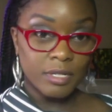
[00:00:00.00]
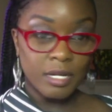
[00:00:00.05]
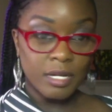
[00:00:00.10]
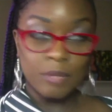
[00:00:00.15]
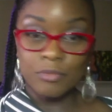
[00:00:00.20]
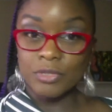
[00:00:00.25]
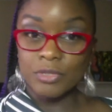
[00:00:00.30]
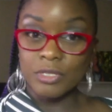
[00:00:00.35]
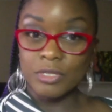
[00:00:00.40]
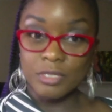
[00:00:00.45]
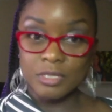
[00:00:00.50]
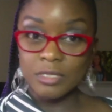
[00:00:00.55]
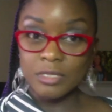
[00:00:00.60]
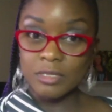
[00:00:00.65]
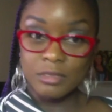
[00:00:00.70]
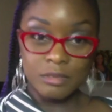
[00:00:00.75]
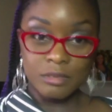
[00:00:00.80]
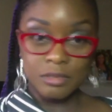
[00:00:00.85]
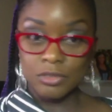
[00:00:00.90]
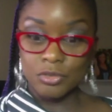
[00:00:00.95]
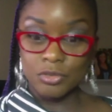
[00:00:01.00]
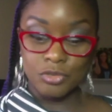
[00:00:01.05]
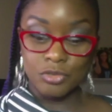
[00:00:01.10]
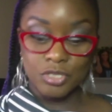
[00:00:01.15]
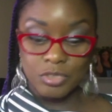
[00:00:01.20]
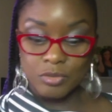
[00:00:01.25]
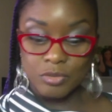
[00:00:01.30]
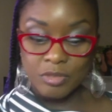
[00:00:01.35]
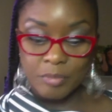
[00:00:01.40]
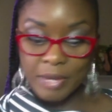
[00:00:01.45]
I'm really
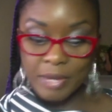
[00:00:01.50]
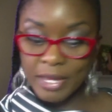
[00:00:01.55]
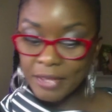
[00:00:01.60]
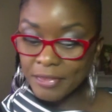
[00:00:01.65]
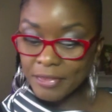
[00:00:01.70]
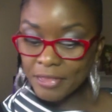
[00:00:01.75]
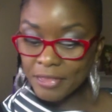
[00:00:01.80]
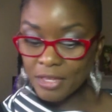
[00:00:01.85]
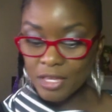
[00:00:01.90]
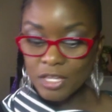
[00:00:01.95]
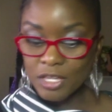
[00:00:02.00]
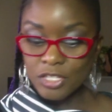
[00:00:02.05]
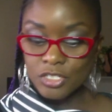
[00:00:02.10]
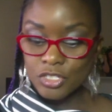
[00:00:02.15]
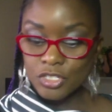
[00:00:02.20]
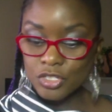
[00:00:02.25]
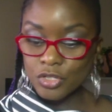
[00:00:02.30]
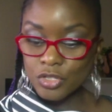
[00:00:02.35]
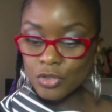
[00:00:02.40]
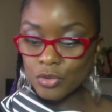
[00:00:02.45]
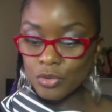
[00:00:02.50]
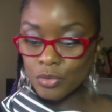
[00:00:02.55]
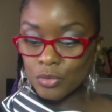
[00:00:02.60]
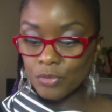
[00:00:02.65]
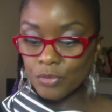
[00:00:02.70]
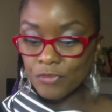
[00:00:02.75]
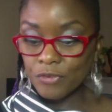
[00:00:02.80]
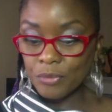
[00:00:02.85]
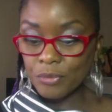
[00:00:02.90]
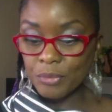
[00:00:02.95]
Gucci with math.
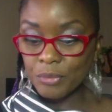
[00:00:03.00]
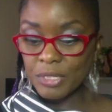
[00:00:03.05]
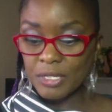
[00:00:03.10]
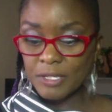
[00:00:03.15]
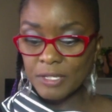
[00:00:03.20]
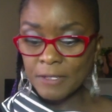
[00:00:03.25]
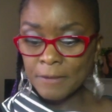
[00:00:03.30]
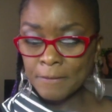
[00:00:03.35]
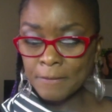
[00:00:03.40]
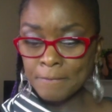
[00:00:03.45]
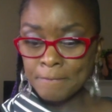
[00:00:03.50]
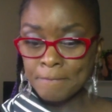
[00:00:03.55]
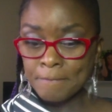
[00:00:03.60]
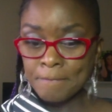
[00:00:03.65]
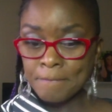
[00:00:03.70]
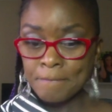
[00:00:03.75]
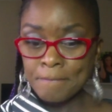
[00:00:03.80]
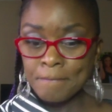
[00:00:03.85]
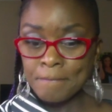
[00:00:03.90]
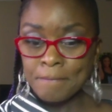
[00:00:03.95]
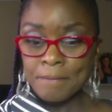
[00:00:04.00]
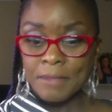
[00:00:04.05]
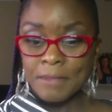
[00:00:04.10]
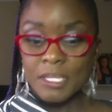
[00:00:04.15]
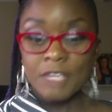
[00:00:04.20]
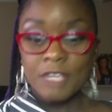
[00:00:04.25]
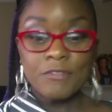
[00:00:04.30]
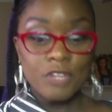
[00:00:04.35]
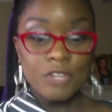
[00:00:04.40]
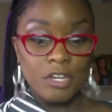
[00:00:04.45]
So for me,
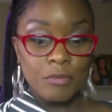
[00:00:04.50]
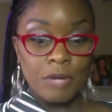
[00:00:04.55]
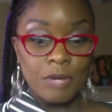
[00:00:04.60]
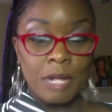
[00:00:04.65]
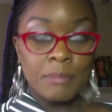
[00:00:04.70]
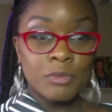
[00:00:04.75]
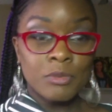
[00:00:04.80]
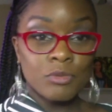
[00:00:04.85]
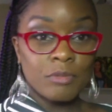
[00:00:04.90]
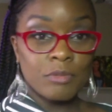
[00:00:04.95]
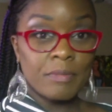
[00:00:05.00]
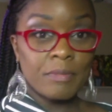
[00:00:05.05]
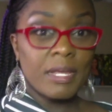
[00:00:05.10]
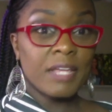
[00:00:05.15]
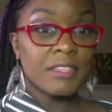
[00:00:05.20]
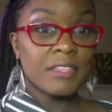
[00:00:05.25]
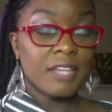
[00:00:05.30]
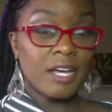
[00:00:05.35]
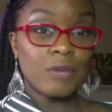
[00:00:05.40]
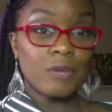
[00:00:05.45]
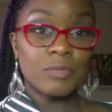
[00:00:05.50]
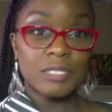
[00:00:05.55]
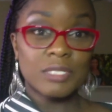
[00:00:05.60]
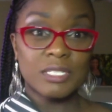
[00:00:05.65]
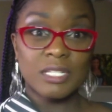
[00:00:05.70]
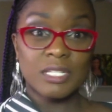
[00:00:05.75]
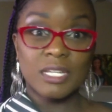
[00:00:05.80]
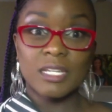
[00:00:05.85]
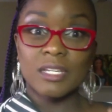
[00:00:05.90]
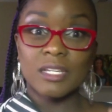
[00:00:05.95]
if you have problems with math, I would
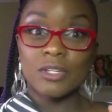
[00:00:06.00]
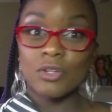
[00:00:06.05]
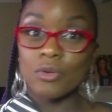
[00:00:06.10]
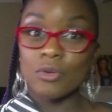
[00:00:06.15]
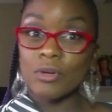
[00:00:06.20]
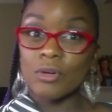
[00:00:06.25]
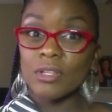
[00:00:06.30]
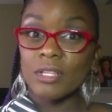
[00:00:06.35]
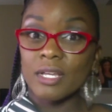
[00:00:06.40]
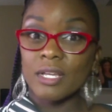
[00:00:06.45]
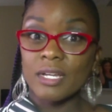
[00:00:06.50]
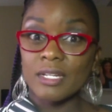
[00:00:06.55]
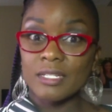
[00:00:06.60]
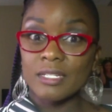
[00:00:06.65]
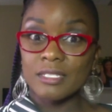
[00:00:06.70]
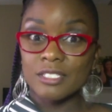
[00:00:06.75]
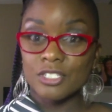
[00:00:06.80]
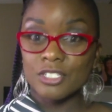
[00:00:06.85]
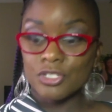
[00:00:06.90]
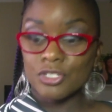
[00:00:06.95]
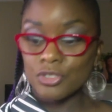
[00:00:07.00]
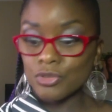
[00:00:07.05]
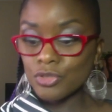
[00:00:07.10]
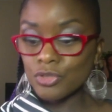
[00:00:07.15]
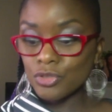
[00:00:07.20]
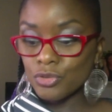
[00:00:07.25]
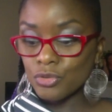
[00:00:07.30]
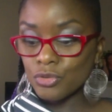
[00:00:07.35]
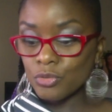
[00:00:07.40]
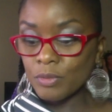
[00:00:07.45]
say go online to
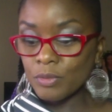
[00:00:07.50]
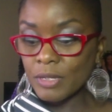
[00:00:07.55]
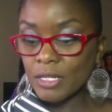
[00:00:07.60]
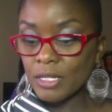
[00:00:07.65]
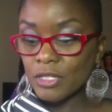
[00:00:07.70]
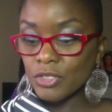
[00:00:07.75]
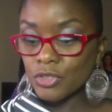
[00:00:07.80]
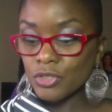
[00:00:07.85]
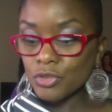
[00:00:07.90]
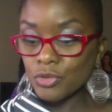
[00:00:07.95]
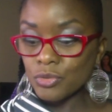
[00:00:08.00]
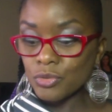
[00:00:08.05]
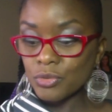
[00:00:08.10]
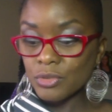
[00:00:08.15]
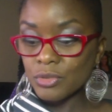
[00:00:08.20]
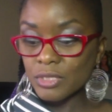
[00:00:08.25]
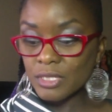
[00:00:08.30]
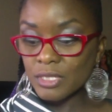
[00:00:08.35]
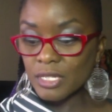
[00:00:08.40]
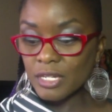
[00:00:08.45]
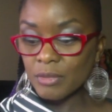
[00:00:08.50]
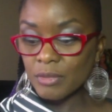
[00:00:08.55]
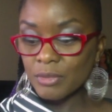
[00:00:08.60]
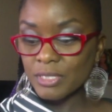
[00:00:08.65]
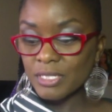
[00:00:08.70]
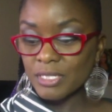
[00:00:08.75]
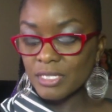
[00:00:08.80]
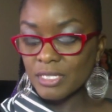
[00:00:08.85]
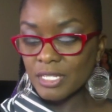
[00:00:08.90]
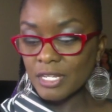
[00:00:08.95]
YouTube and use, what's
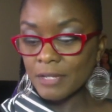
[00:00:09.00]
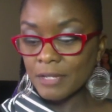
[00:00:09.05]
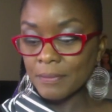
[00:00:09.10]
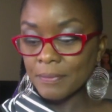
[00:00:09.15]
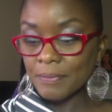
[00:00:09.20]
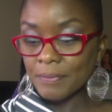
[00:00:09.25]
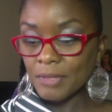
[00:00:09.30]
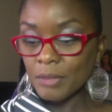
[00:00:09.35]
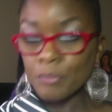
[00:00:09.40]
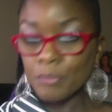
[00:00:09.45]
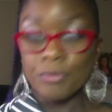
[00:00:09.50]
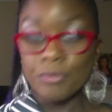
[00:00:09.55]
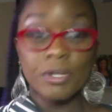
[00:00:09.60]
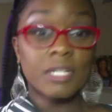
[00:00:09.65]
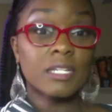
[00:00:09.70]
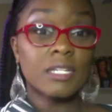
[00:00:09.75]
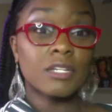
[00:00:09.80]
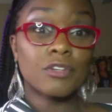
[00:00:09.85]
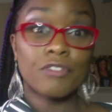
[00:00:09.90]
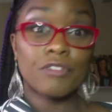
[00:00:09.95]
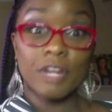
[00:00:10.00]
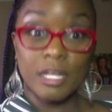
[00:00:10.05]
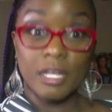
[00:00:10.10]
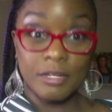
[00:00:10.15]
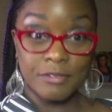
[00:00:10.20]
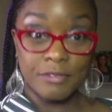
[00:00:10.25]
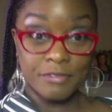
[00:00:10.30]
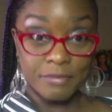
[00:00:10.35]
his name? Brandon Kraft.